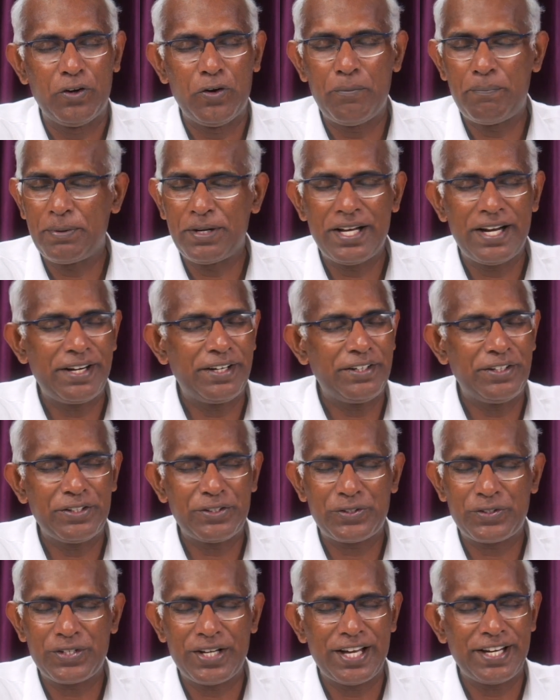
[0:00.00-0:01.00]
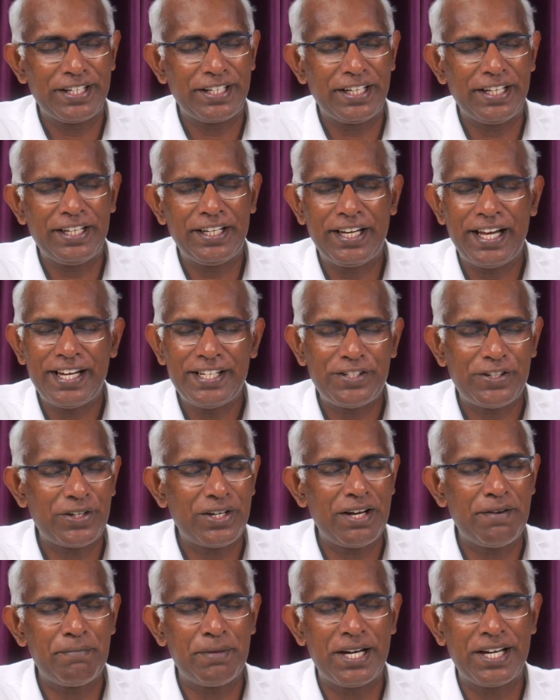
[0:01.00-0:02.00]
Open our understanding, enlighten
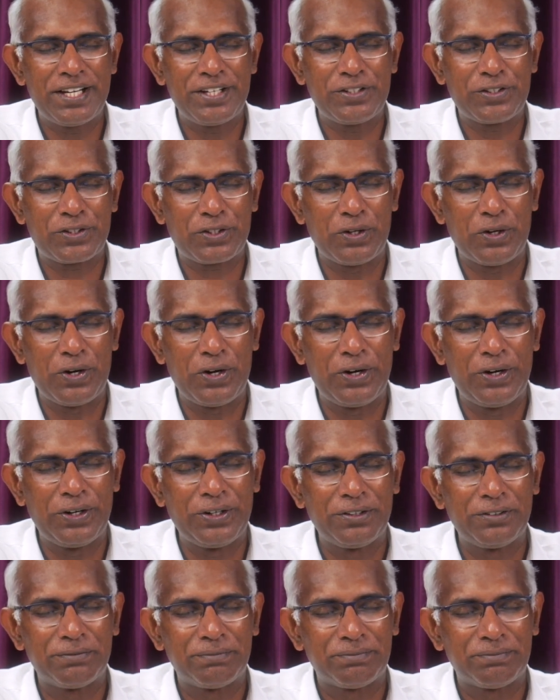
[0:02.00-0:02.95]
our minds, Lord.